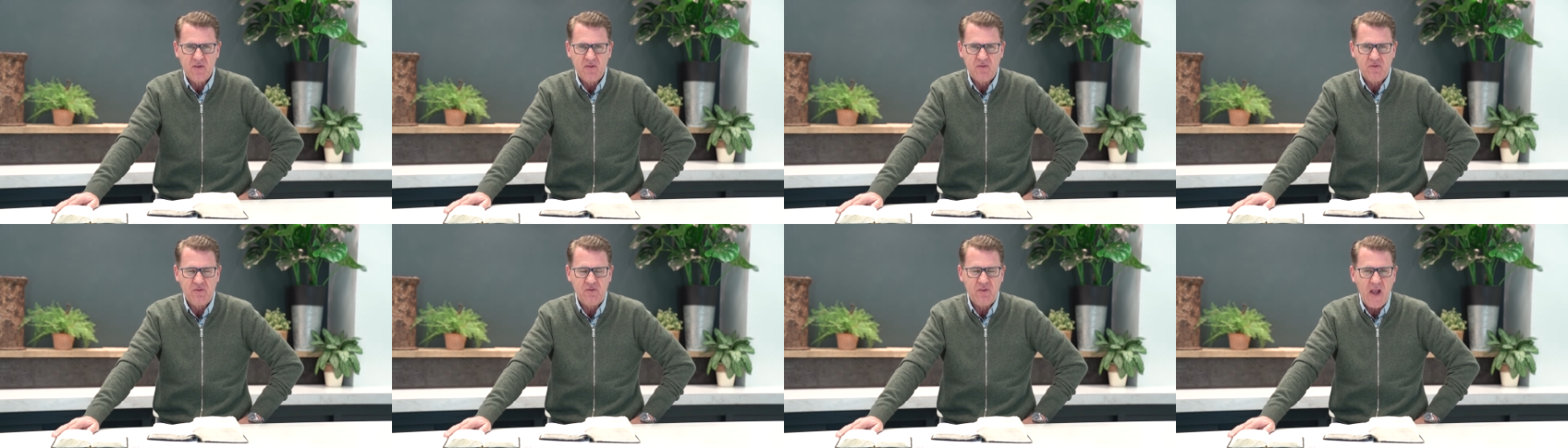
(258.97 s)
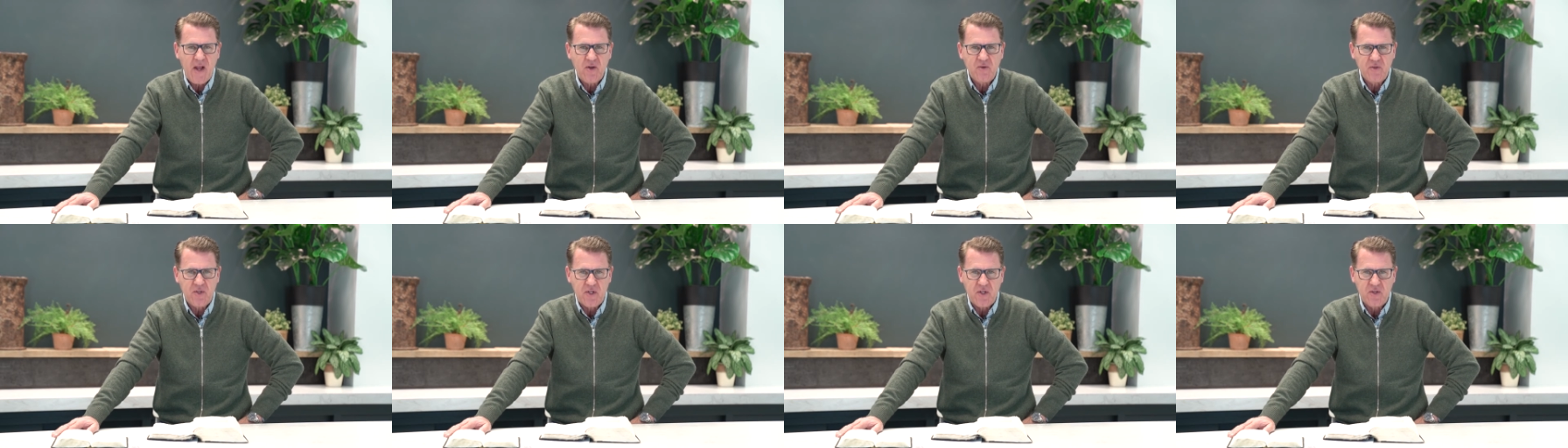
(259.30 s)

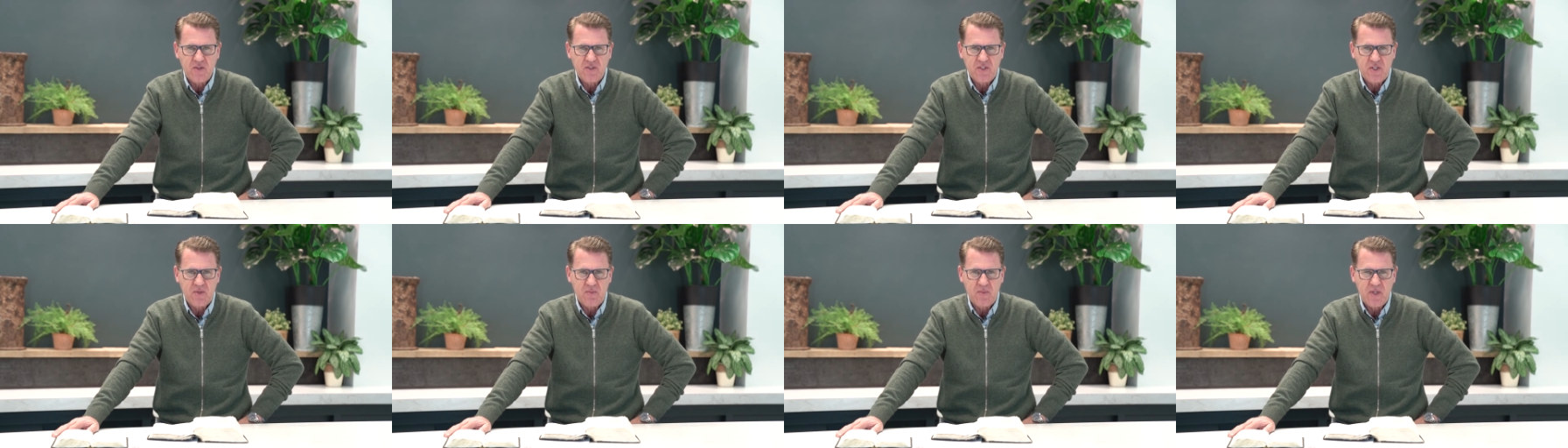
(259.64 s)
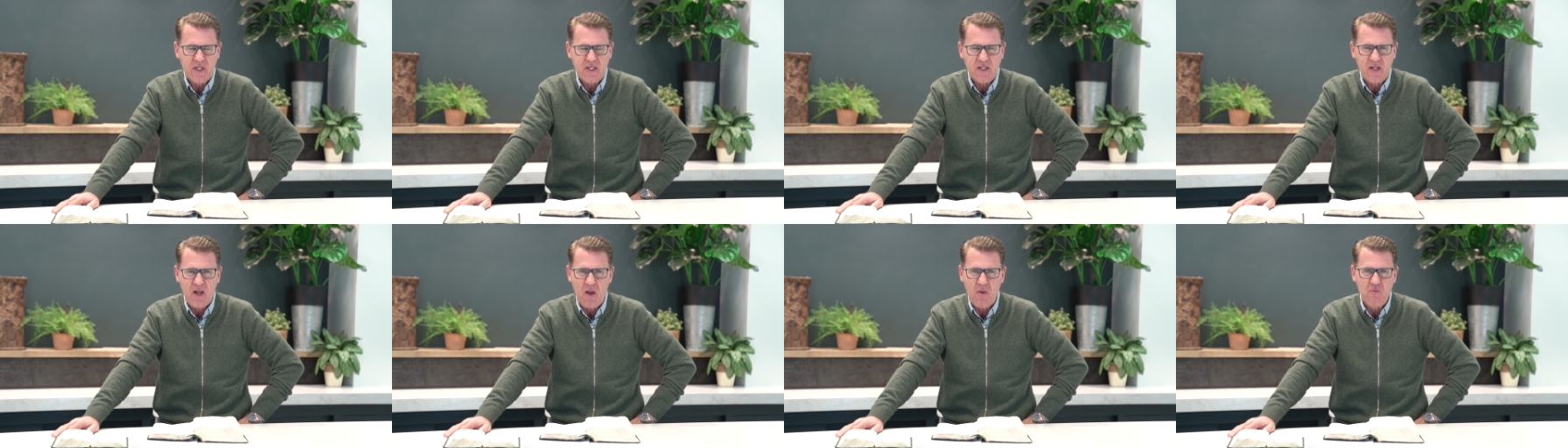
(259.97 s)
failure to
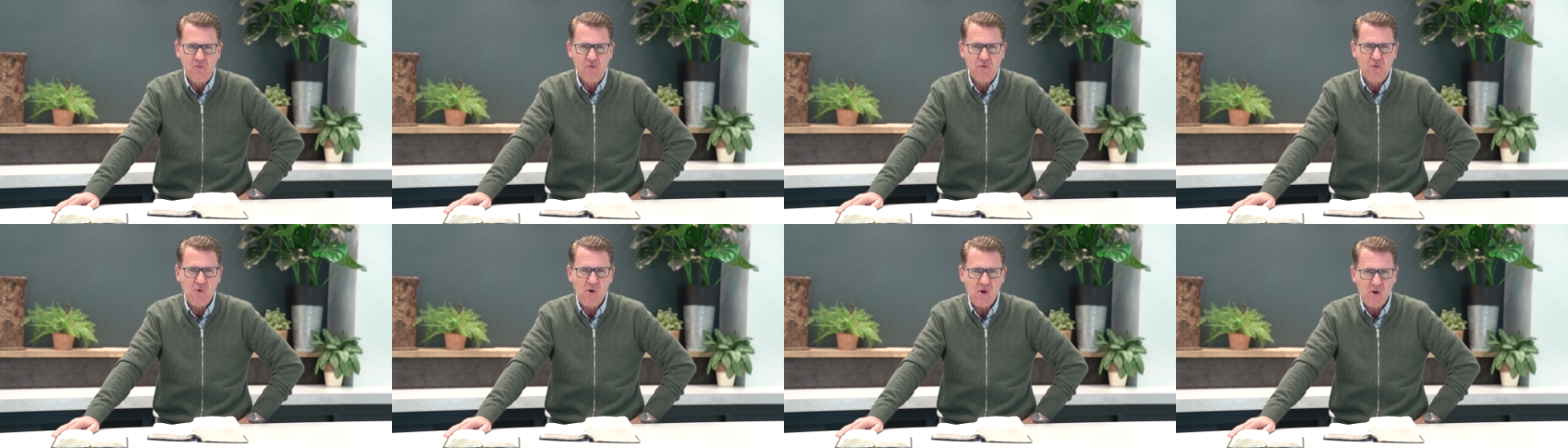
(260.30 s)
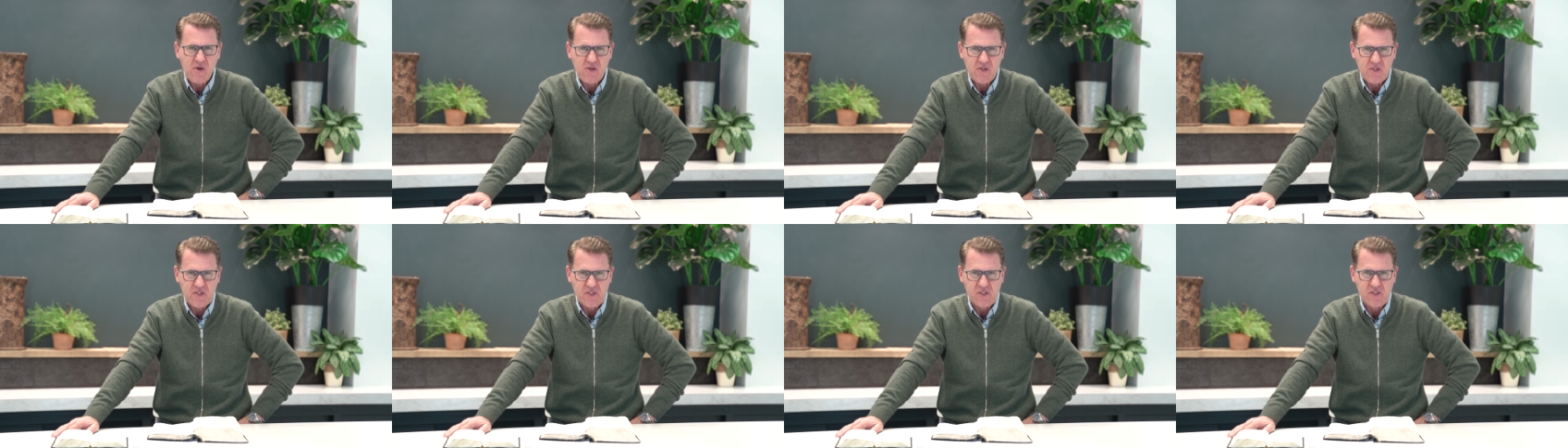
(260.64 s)
become
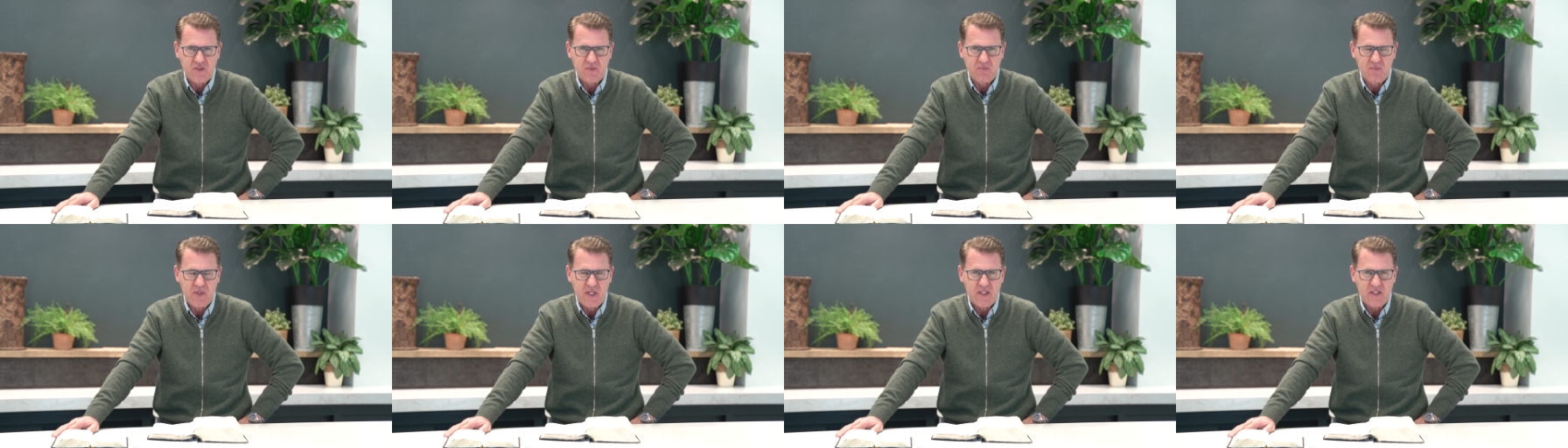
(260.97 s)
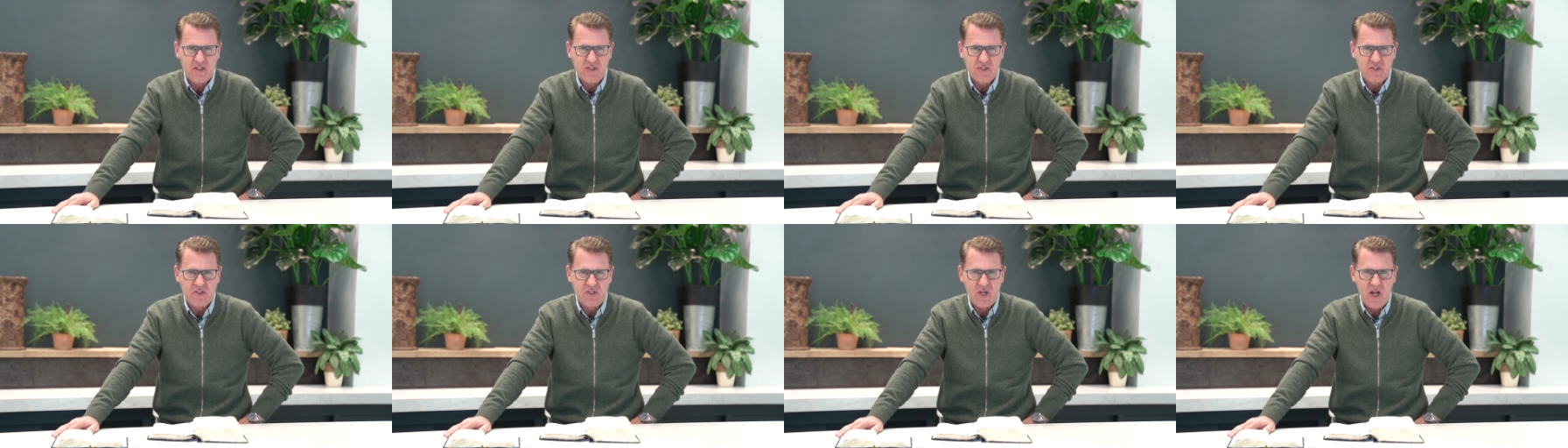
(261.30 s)
worse
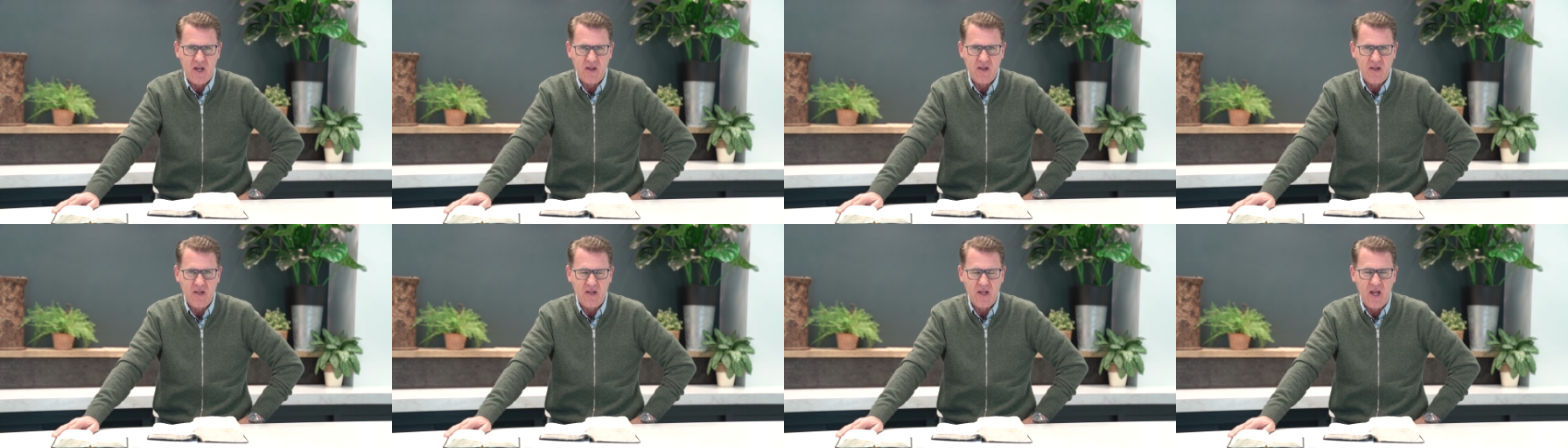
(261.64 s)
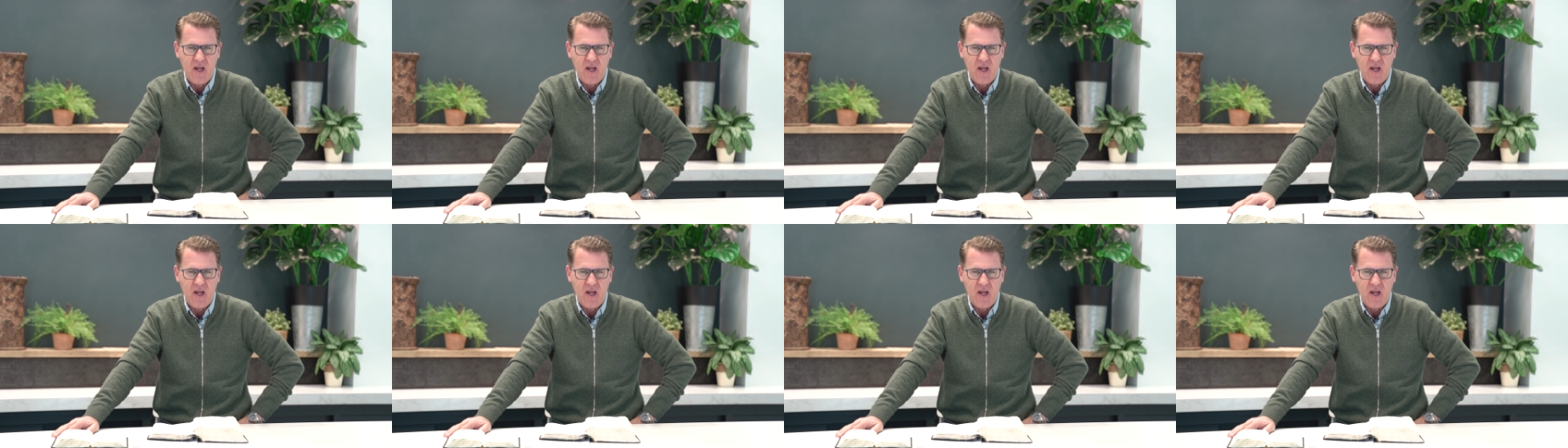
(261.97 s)
because I,